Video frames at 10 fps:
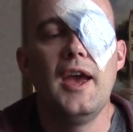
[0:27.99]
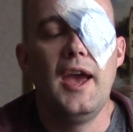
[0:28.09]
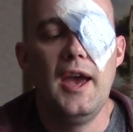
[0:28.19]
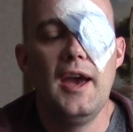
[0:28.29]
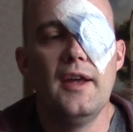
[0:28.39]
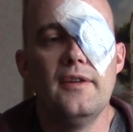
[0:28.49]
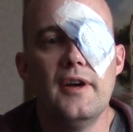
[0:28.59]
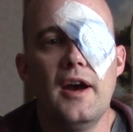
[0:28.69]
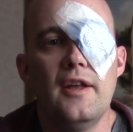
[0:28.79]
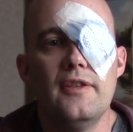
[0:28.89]
and
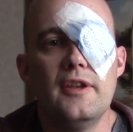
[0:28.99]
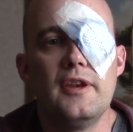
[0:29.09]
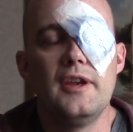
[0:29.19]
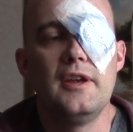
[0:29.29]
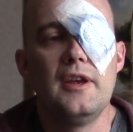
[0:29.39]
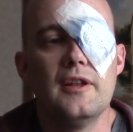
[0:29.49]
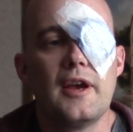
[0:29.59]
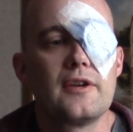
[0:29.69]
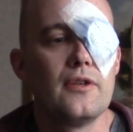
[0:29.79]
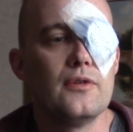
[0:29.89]
then he
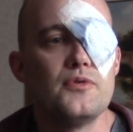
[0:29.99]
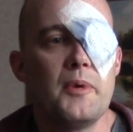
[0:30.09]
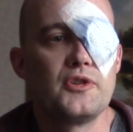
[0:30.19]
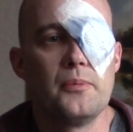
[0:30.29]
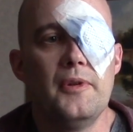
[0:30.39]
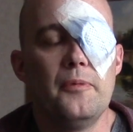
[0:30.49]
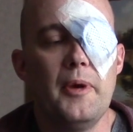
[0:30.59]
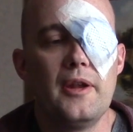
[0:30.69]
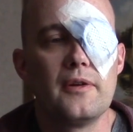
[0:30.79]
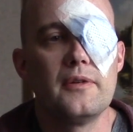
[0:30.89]
liked those measurements
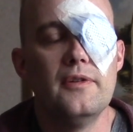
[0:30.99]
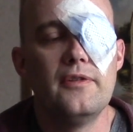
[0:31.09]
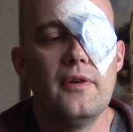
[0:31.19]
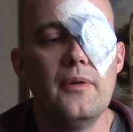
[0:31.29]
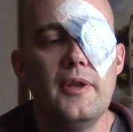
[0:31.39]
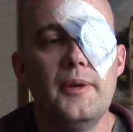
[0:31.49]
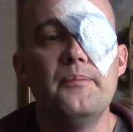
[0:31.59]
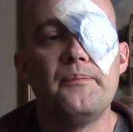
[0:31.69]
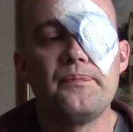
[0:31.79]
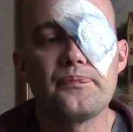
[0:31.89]
better, and so
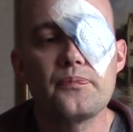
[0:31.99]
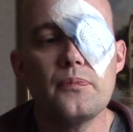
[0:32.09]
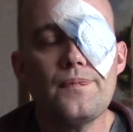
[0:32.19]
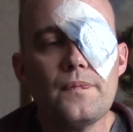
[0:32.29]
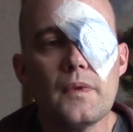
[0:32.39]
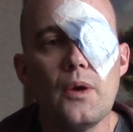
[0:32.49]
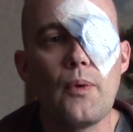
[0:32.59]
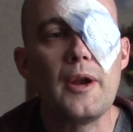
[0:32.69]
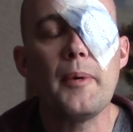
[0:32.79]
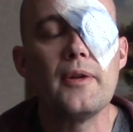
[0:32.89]
then
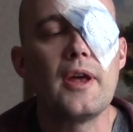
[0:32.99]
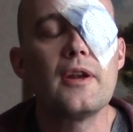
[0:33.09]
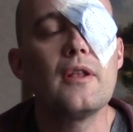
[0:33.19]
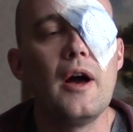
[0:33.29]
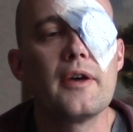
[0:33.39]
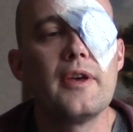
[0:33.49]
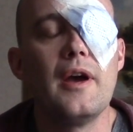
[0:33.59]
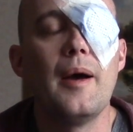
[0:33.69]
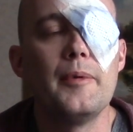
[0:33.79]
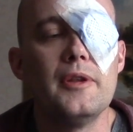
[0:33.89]
right about 9 o'clock they
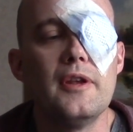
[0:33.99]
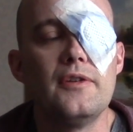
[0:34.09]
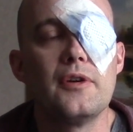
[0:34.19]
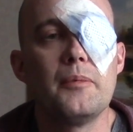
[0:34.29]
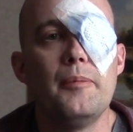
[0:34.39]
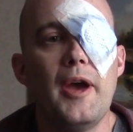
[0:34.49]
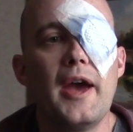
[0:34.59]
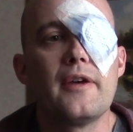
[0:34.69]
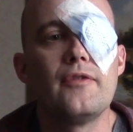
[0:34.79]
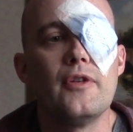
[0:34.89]
got me and they took me
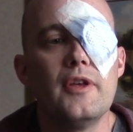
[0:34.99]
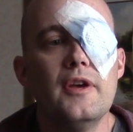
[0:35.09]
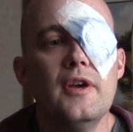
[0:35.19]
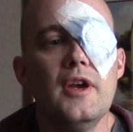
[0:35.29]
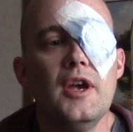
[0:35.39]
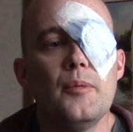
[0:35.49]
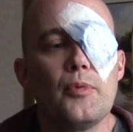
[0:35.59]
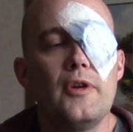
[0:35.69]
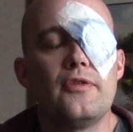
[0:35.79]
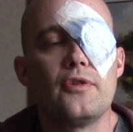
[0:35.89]
back for the
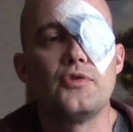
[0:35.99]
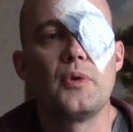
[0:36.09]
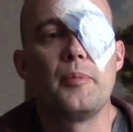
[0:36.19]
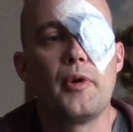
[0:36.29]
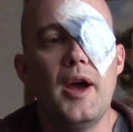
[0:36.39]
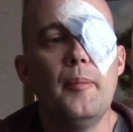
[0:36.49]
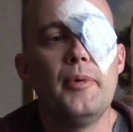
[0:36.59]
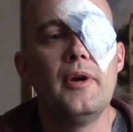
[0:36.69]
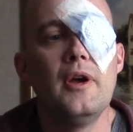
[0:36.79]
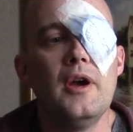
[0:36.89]
pre-surgery prep.